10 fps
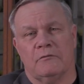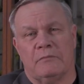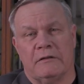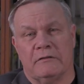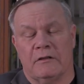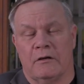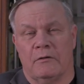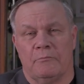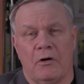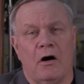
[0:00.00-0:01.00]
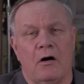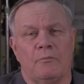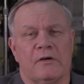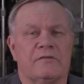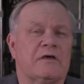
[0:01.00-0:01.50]
But Paul
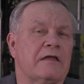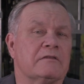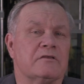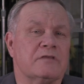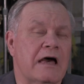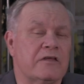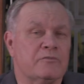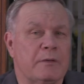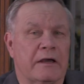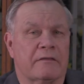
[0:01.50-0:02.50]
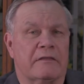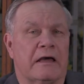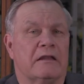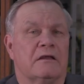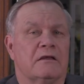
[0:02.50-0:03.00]
brings out this aspect
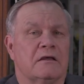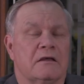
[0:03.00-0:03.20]
that